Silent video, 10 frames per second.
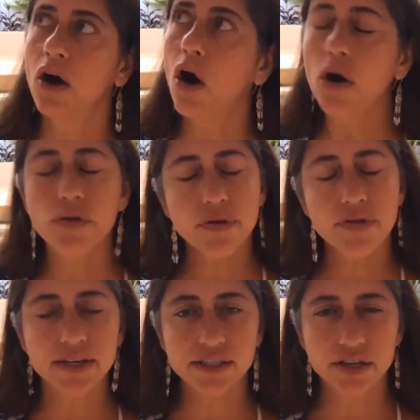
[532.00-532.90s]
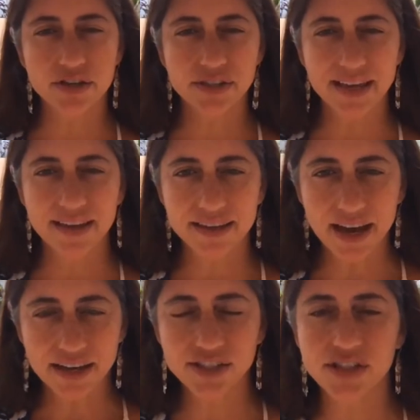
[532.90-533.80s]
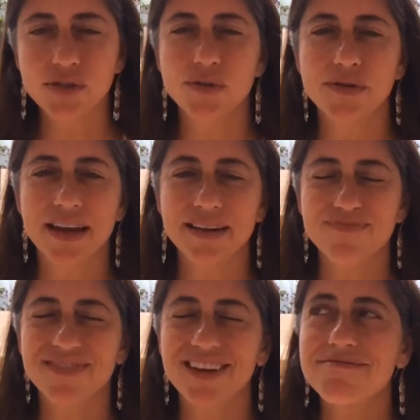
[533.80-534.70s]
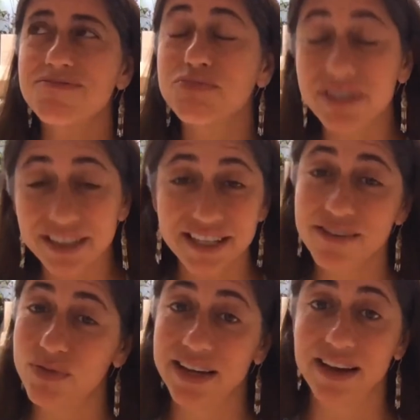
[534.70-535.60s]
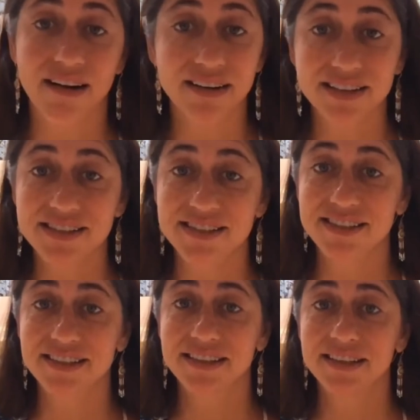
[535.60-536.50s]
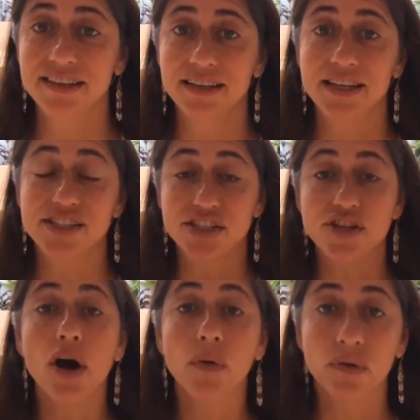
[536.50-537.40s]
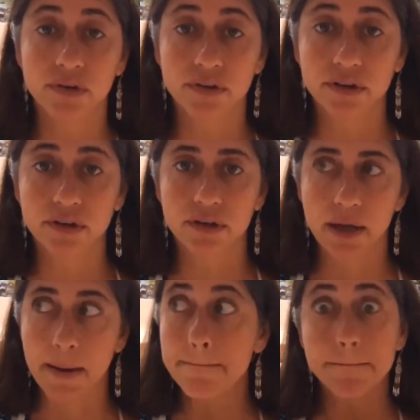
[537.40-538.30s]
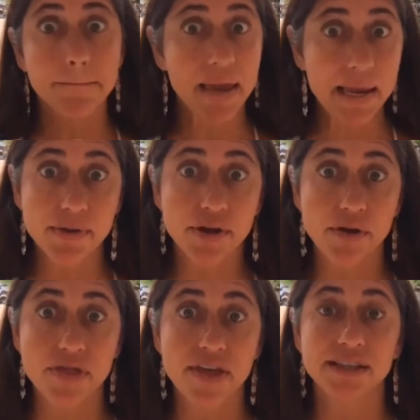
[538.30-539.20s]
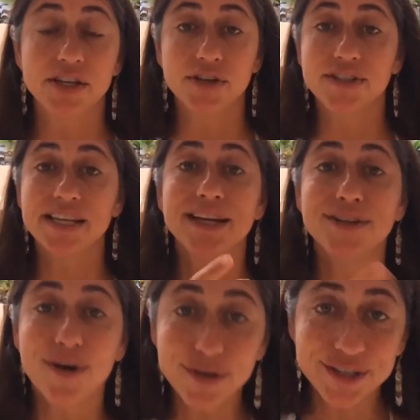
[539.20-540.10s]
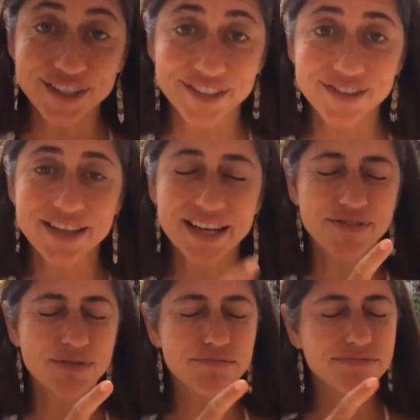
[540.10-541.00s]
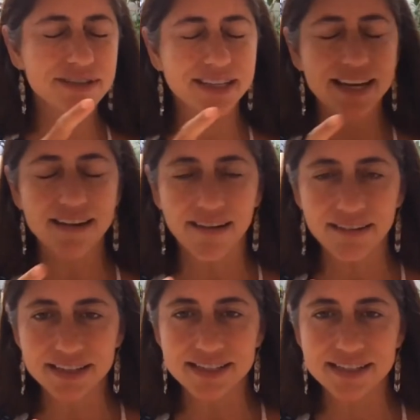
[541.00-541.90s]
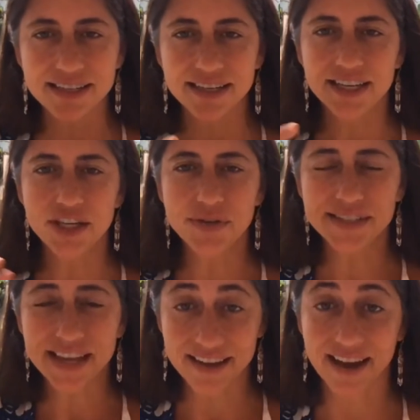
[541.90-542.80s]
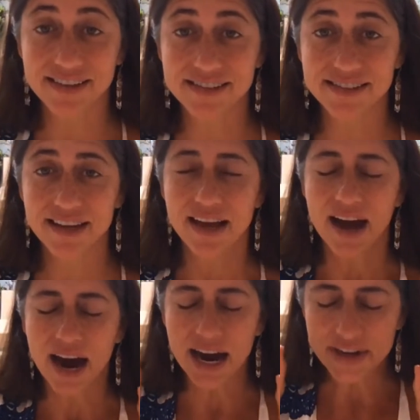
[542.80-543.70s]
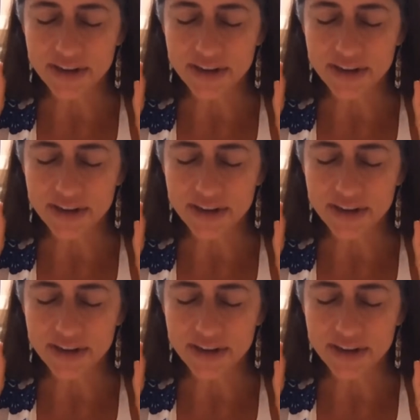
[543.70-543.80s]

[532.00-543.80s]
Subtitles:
Are there things that you're saying yes to that really, if we get honest, it's a no? Maybe there are things that you're saying no to that if you really get honest, you say yes. I